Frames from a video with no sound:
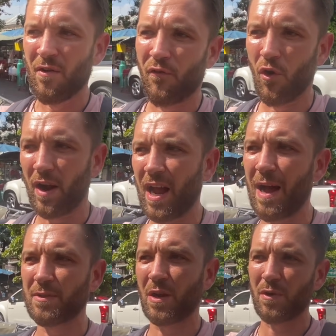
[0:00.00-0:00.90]
for a
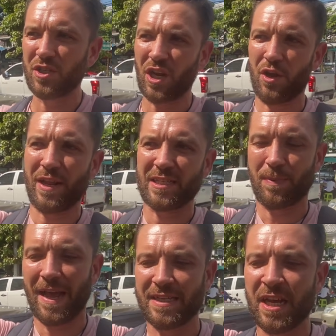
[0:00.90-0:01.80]
cup. So I want to show you this
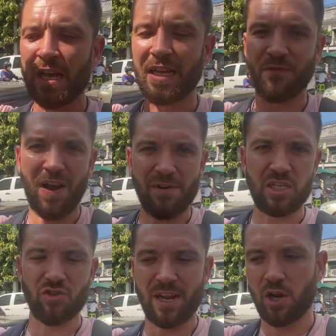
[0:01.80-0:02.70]
place. It's very
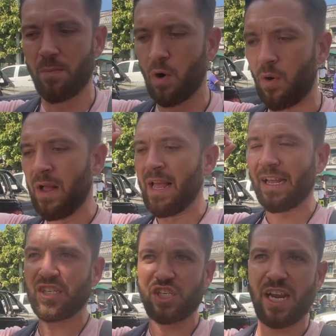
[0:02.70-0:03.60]
drinkable,
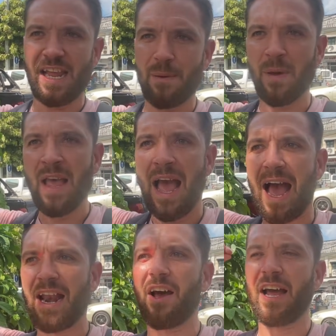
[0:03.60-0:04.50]
it's cheap,
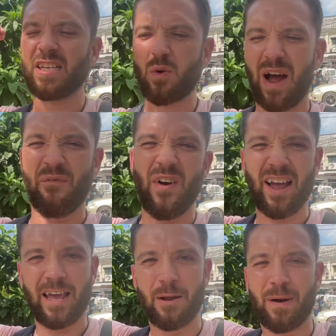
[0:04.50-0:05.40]
and it's quite
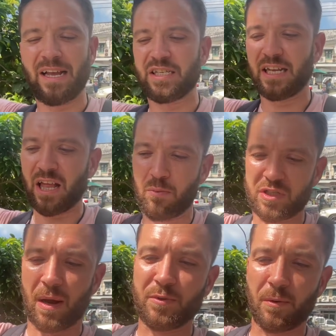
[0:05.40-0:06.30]
funky, the place. It
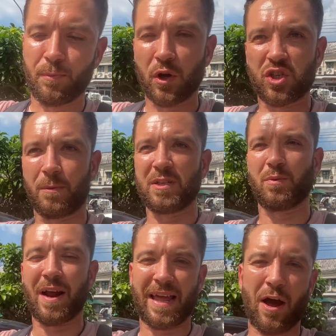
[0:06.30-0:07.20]
doubles up as a bookshop. It's
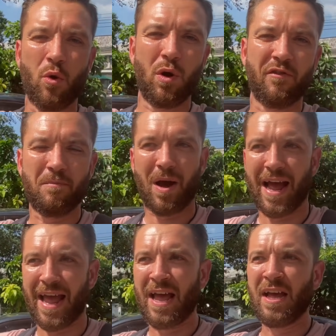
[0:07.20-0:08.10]
where I get all of
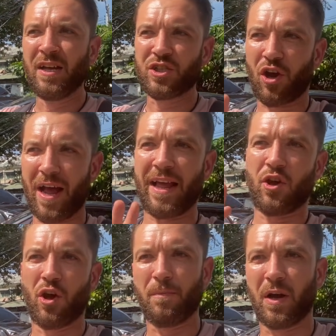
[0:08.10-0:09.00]
my Thai
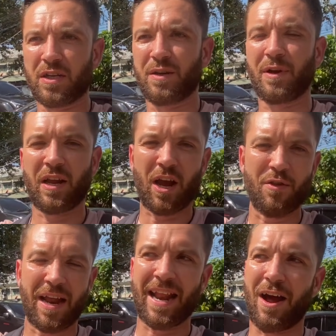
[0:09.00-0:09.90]
cookbooks. So we're going to
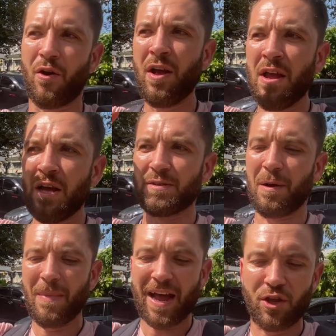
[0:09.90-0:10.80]
go there now. So
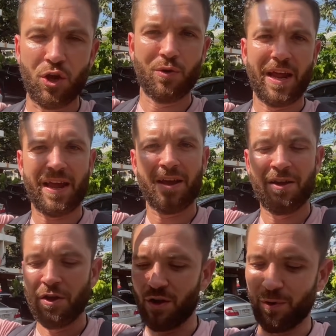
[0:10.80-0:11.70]
my man Uni,
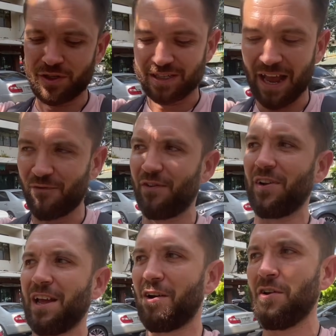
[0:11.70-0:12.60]
who watches every
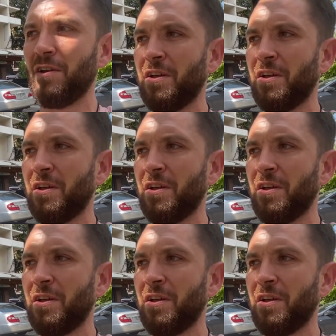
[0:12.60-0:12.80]
video,